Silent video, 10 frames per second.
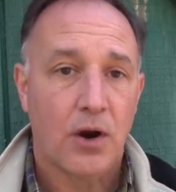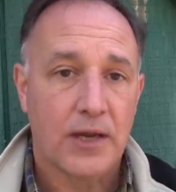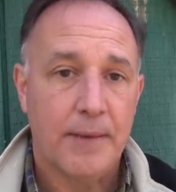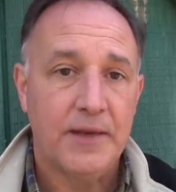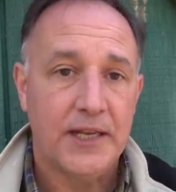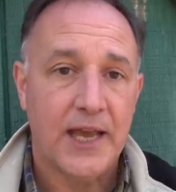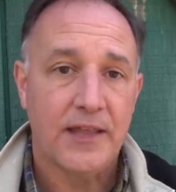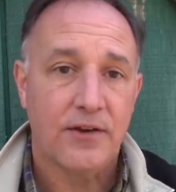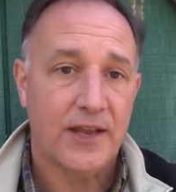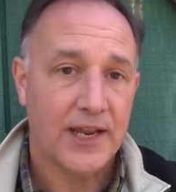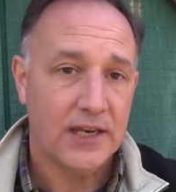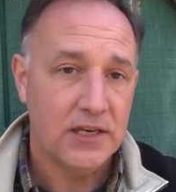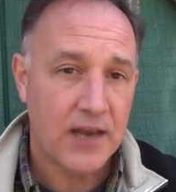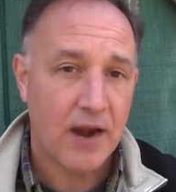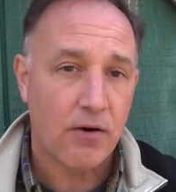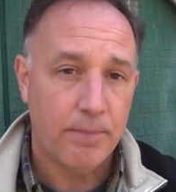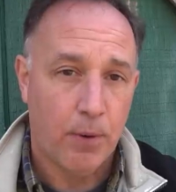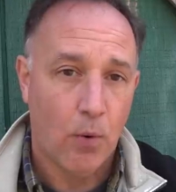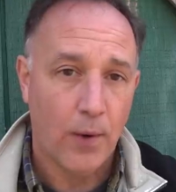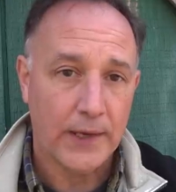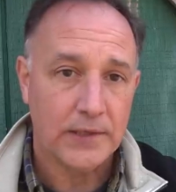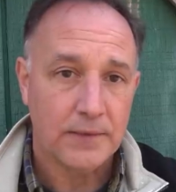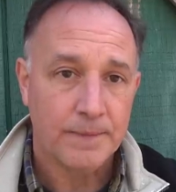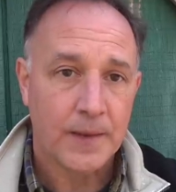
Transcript: are coming together in a narrow point,